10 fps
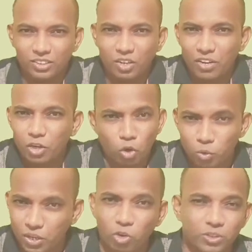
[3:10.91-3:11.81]
the way you are
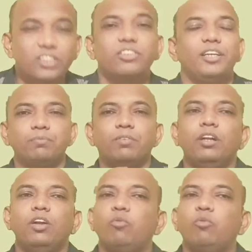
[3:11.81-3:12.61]
looking on the screen.